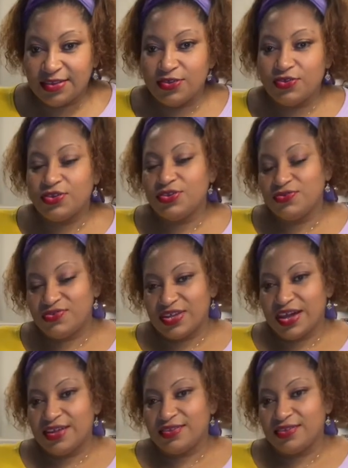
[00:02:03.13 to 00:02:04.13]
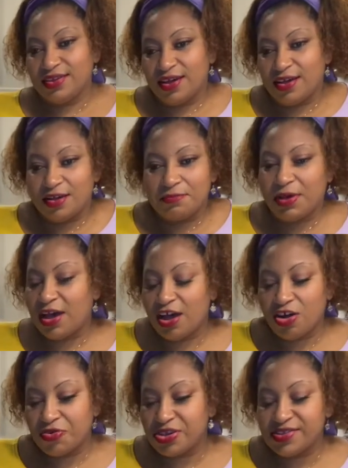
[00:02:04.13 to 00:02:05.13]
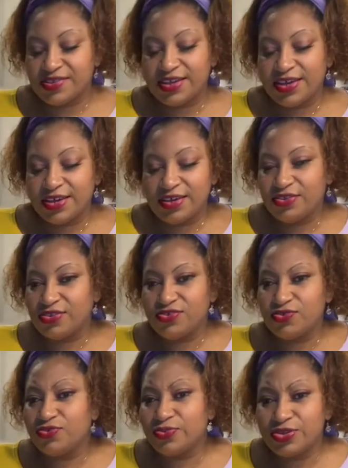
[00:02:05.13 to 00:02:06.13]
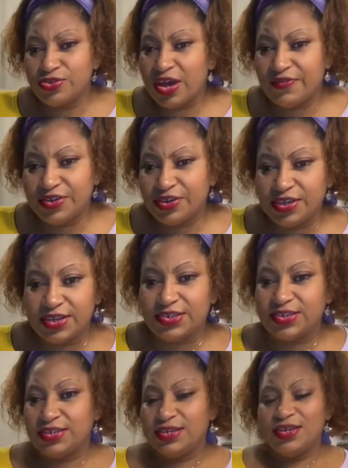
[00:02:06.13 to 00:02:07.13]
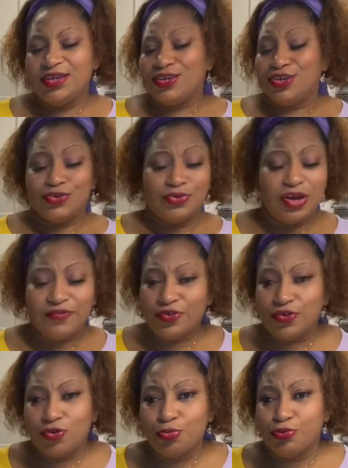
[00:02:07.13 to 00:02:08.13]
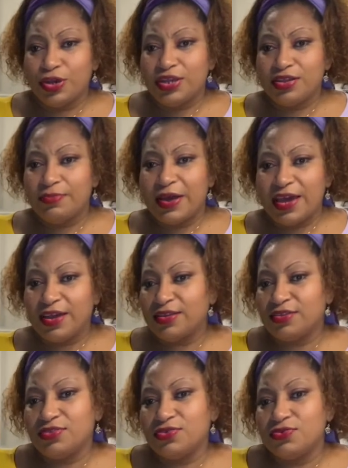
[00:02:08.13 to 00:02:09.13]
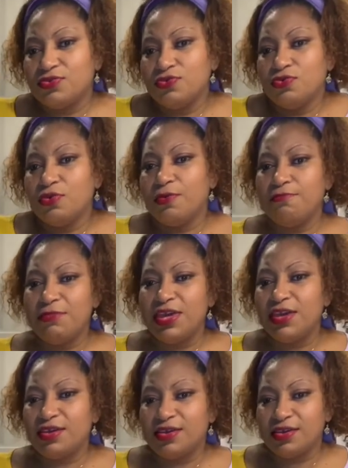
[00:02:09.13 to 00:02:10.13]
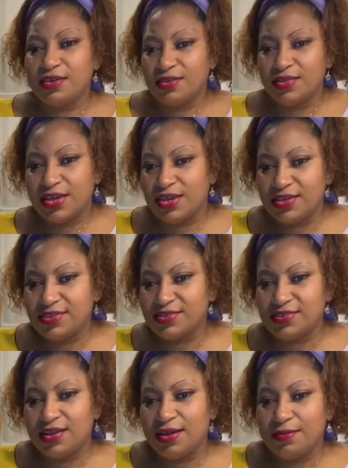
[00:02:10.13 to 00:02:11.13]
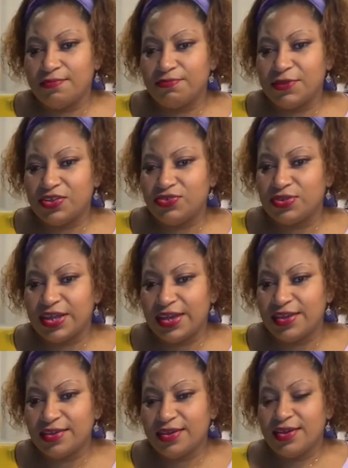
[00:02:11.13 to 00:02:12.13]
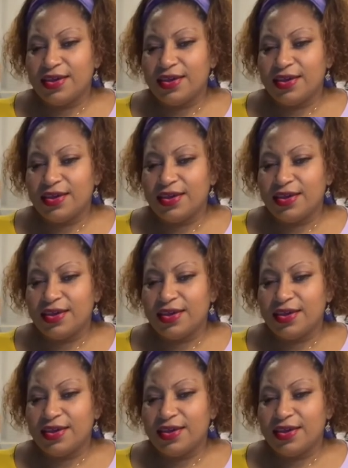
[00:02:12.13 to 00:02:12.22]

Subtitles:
You could use that. I always say just use what you have in your kitchen. You don't have to go break the bank to make things that you like.